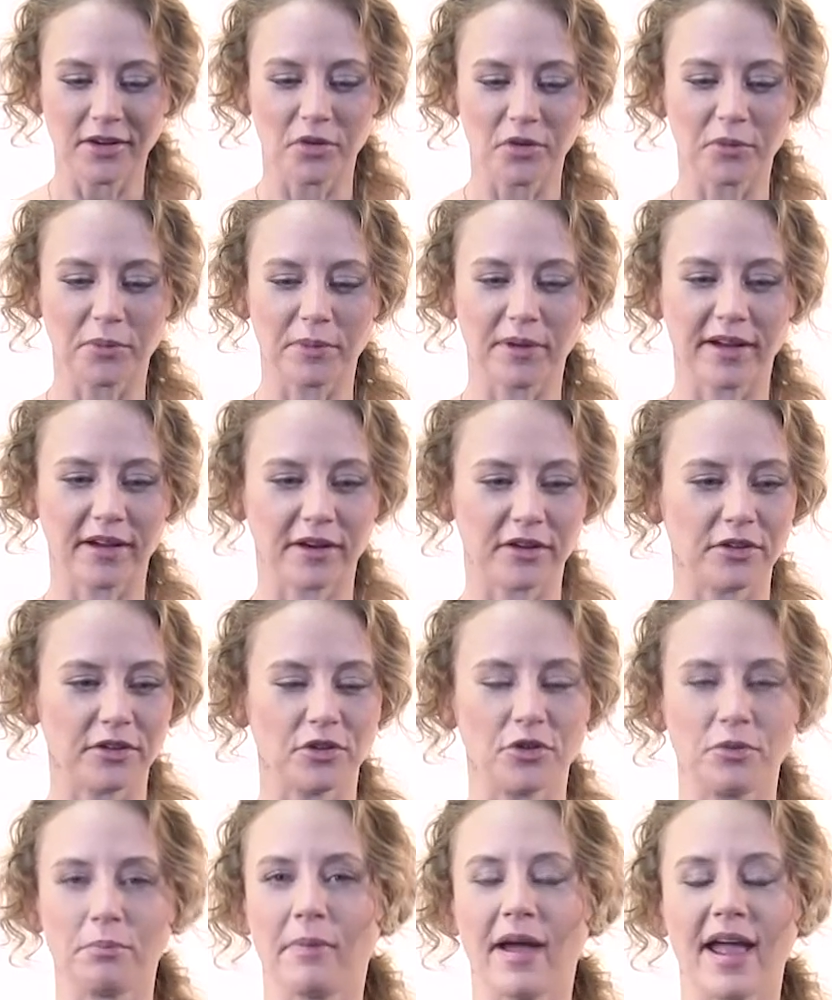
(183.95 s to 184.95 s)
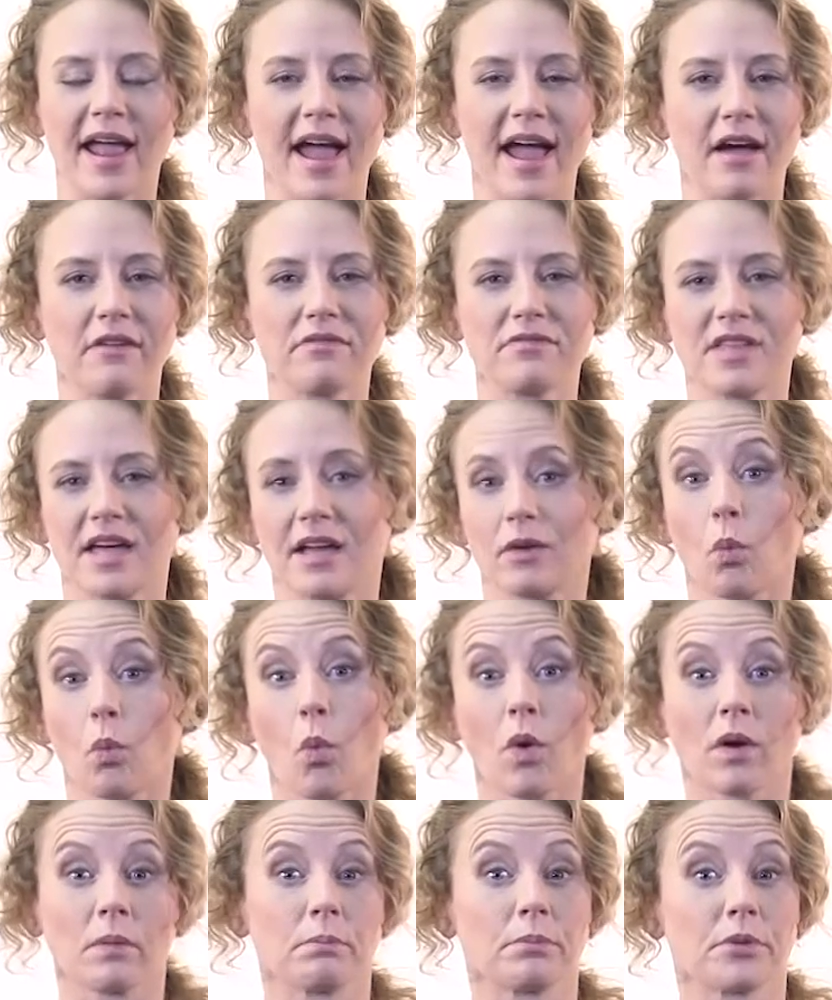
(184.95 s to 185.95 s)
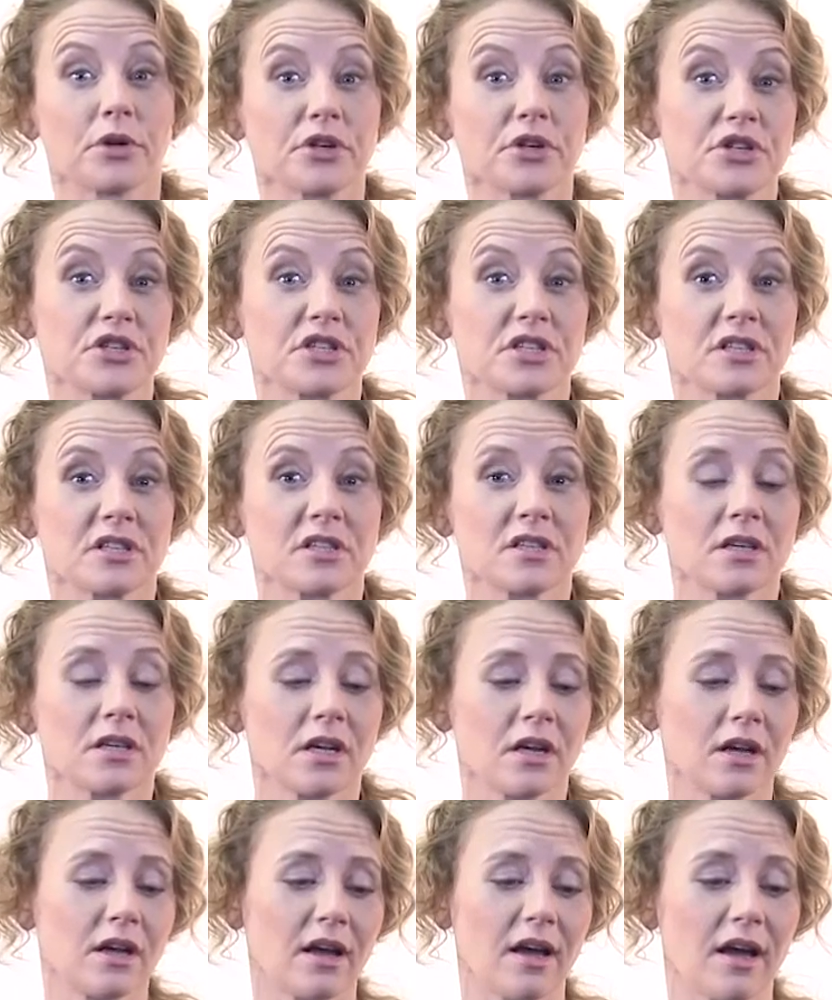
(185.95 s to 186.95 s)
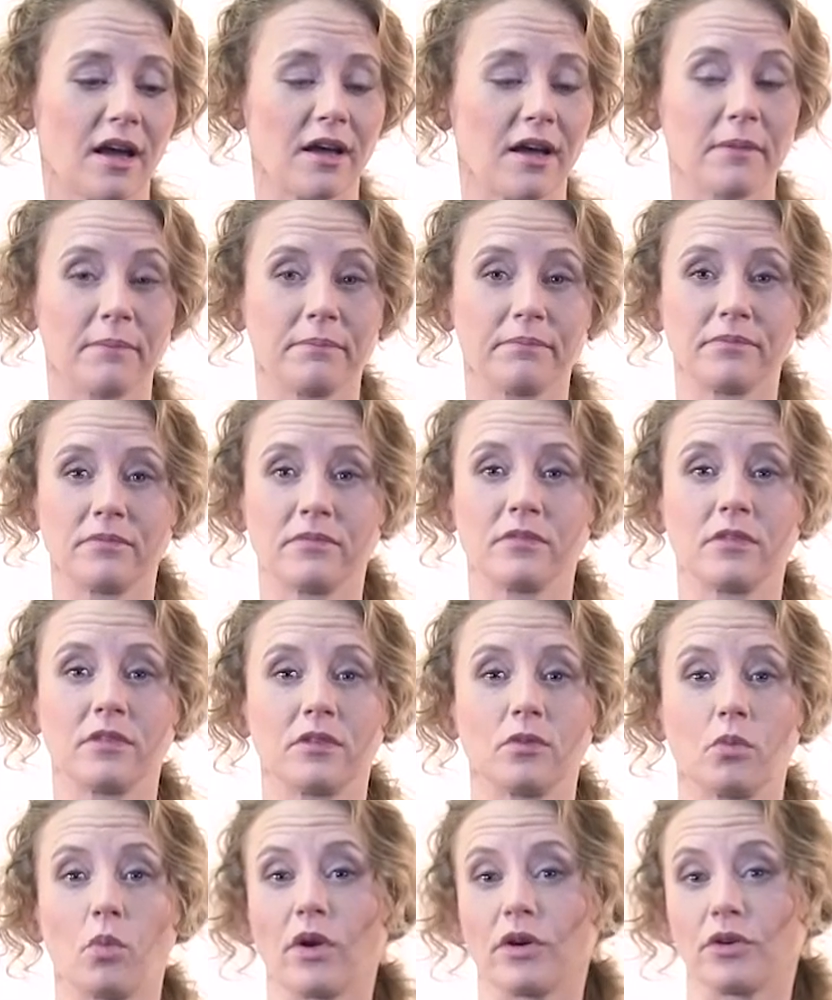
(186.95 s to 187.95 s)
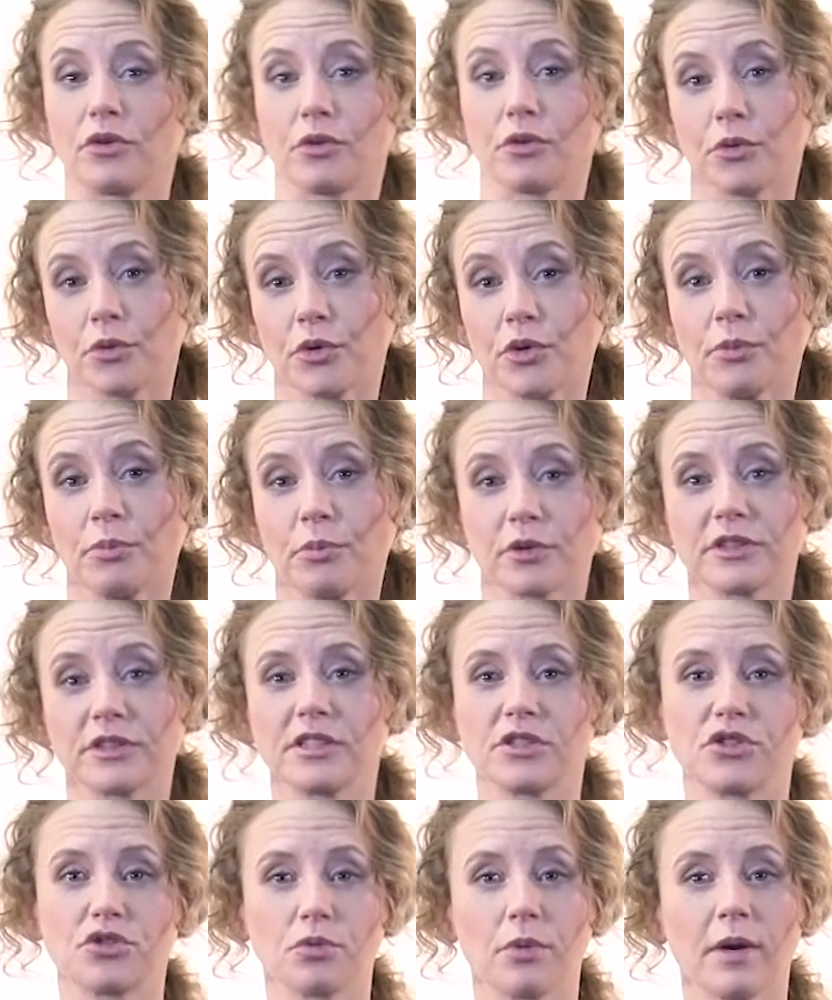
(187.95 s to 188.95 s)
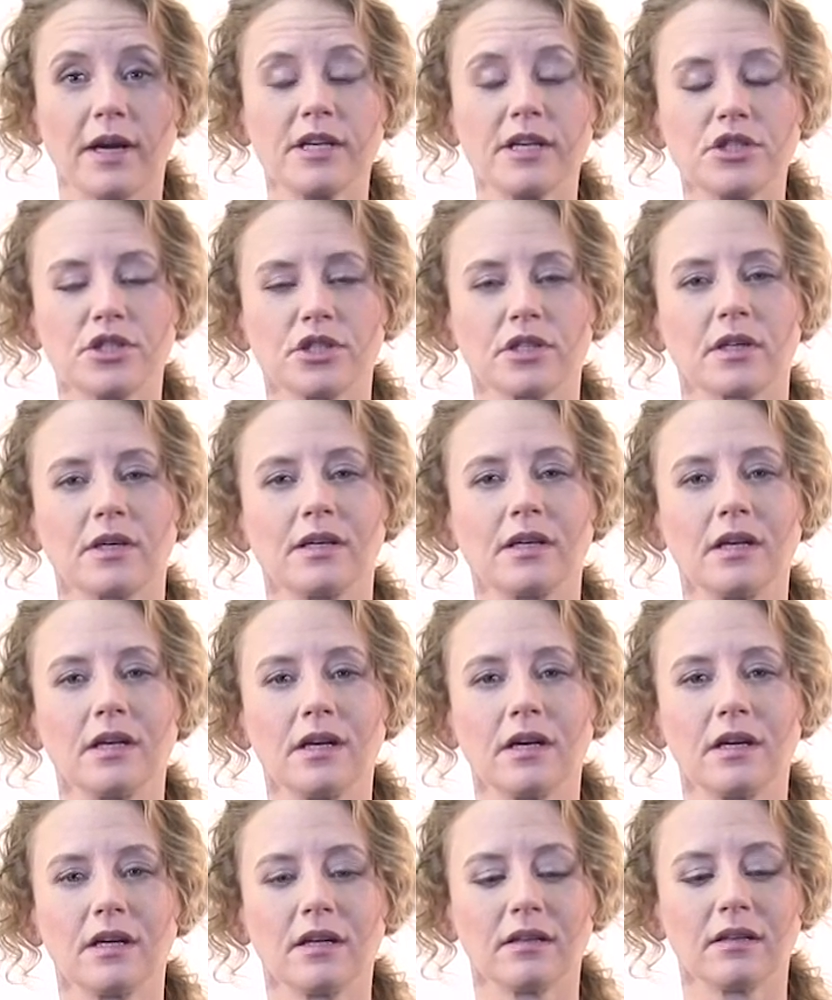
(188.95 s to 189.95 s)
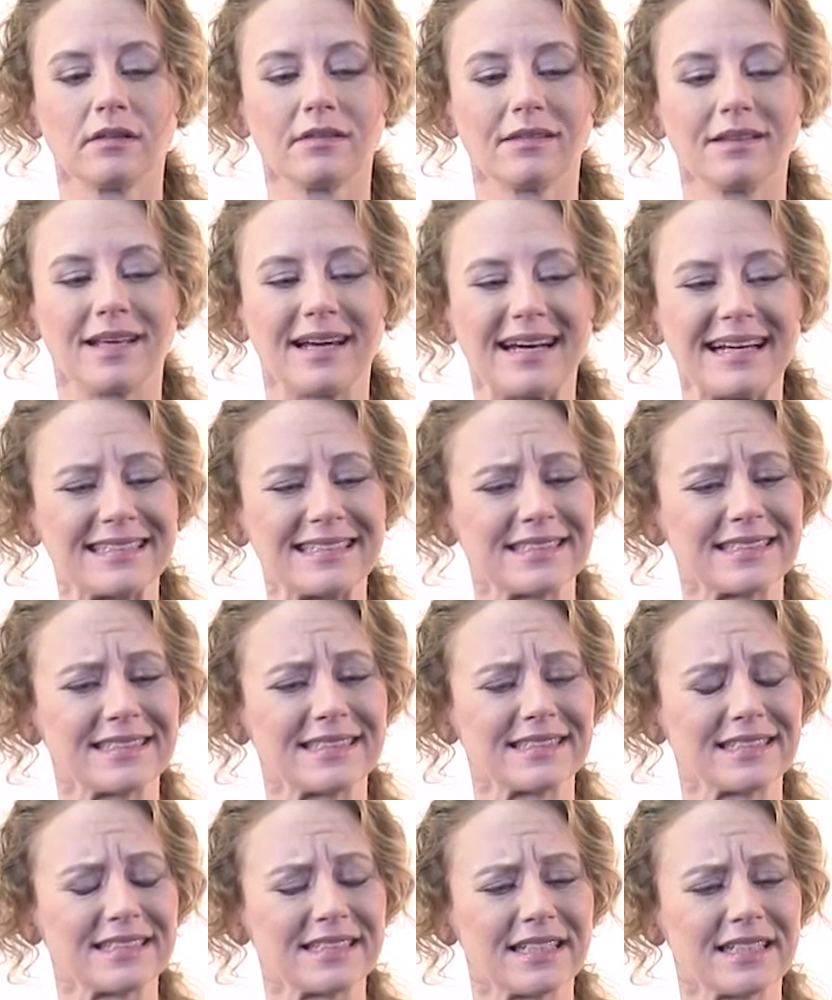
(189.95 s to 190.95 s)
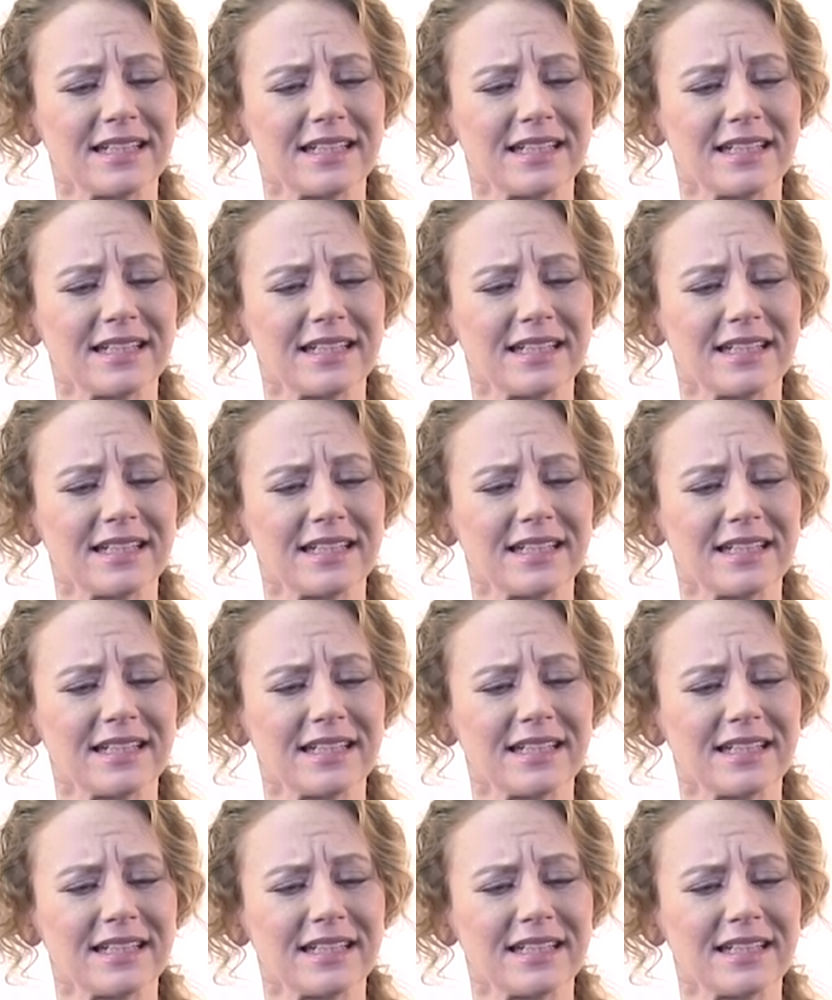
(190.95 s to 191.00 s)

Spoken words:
where you may have that one person, the one group or situation that